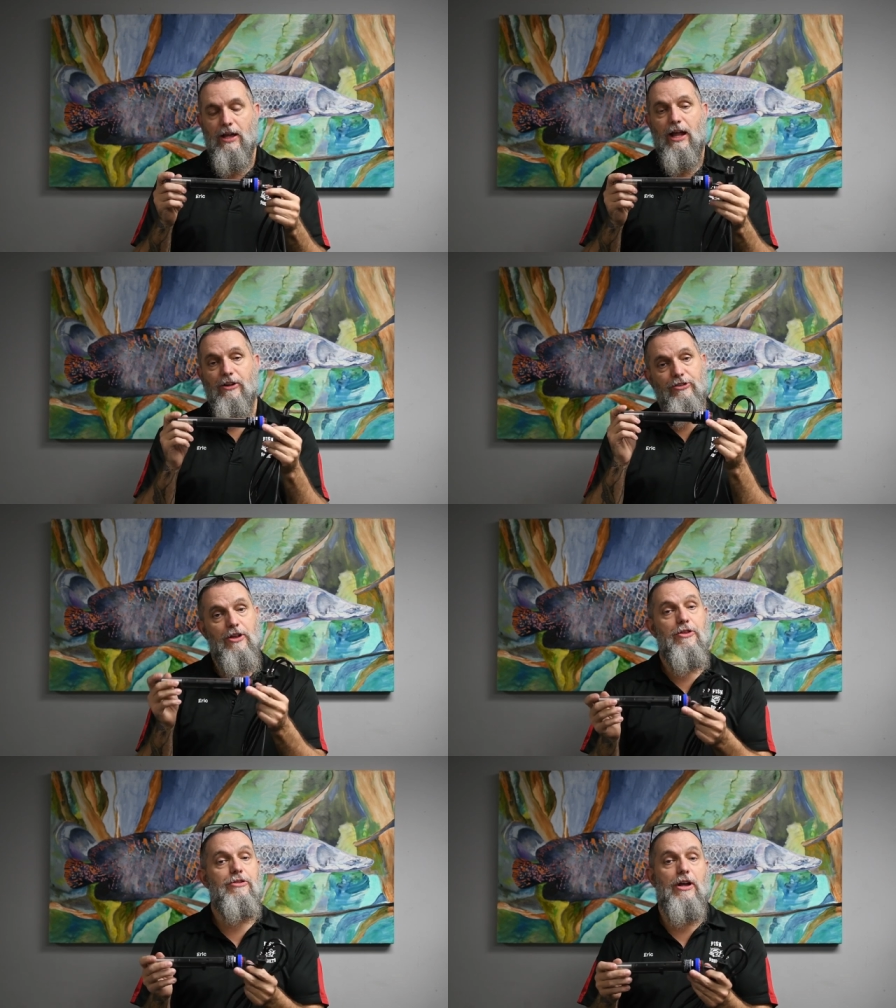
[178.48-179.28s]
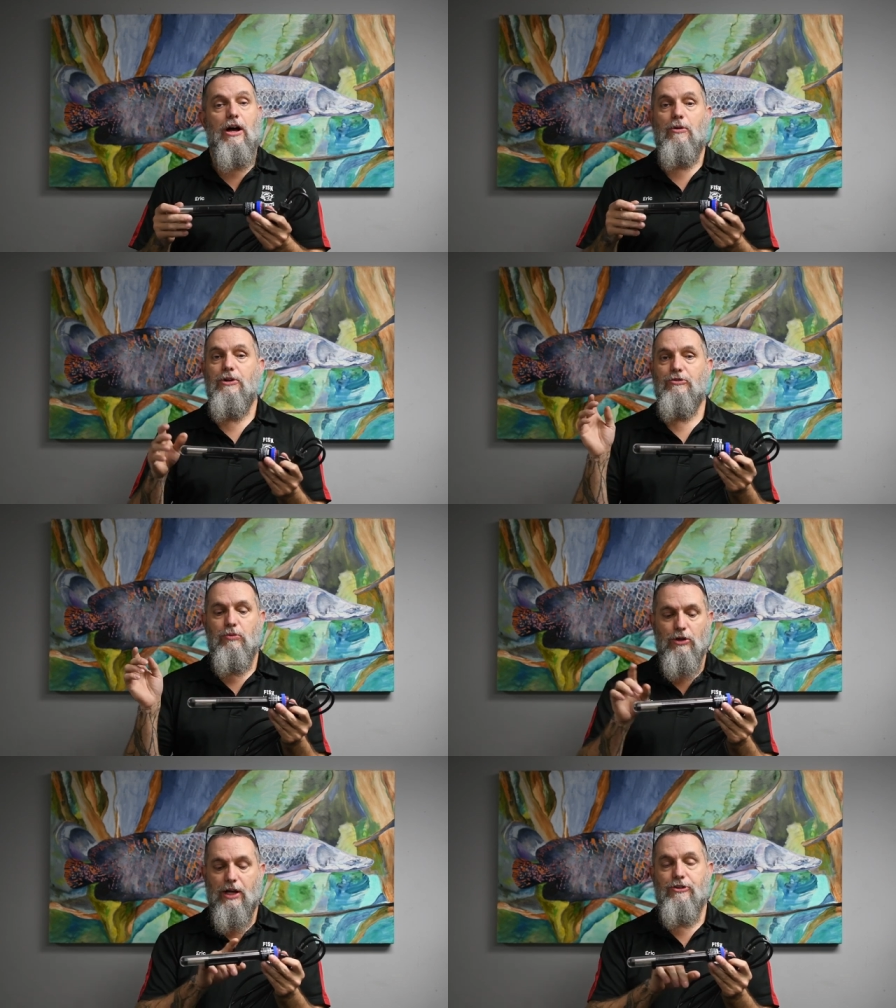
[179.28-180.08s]
Now that's another thing, always
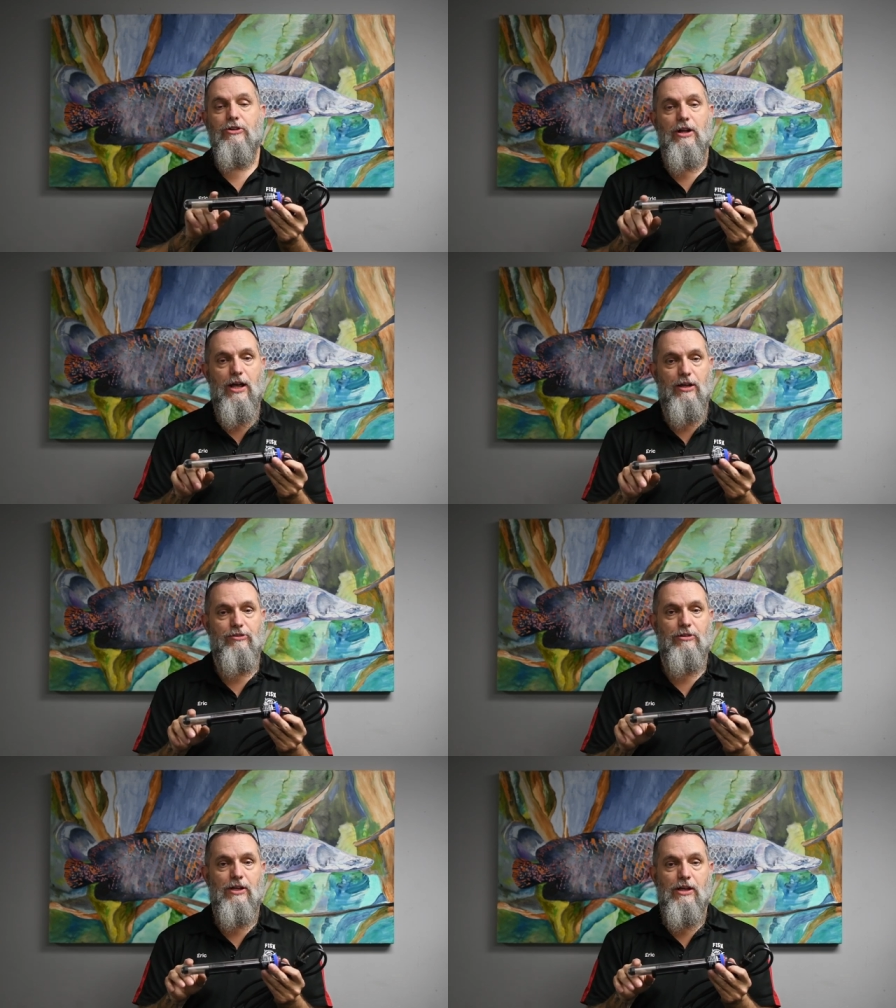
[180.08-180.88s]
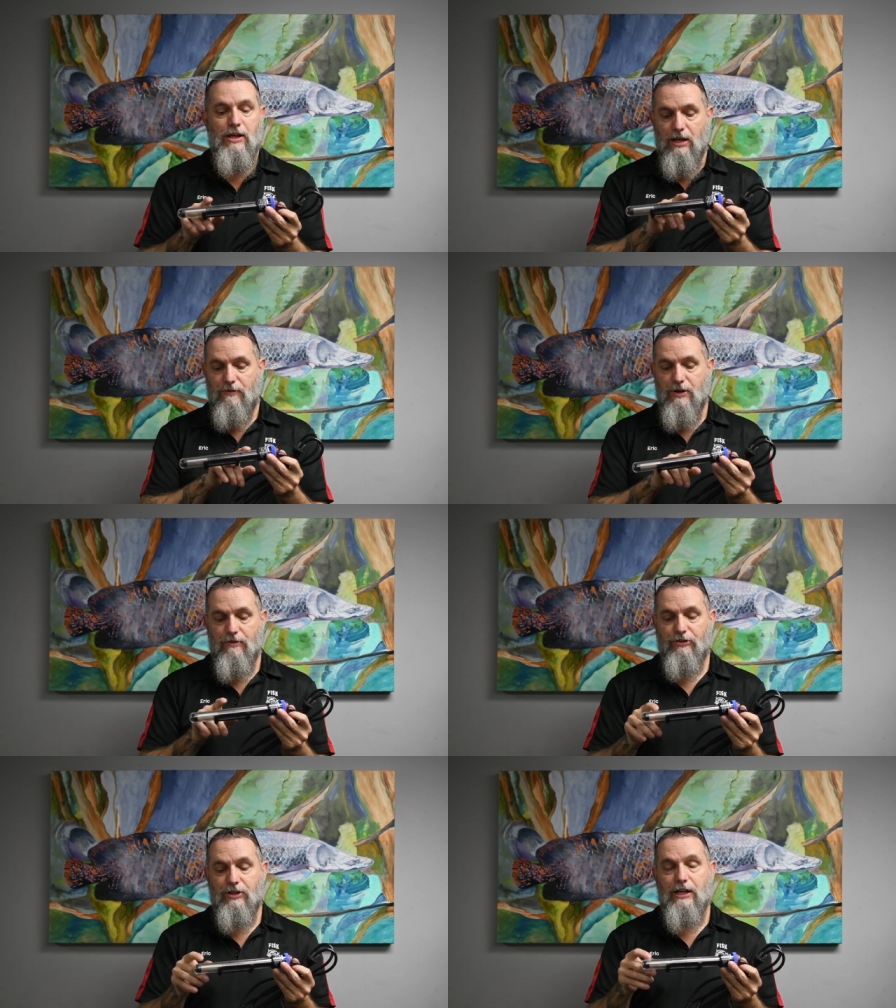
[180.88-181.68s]
look at your glass. If you
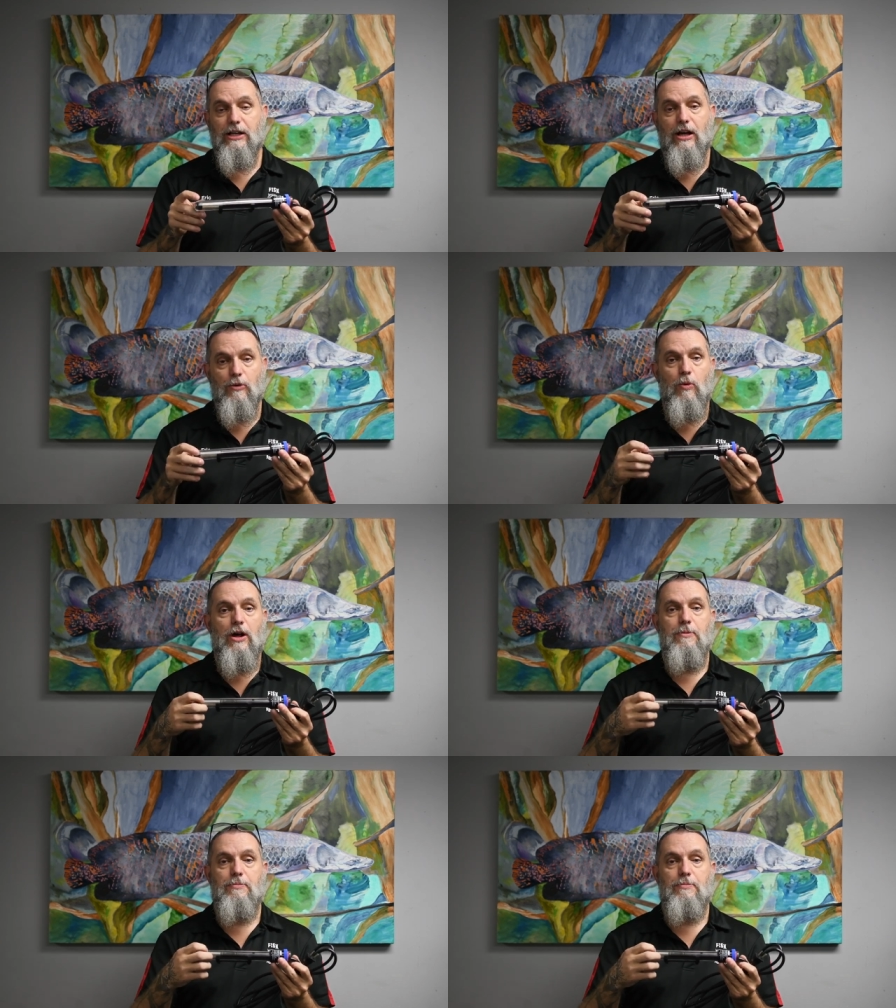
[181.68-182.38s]
ever see any kind of water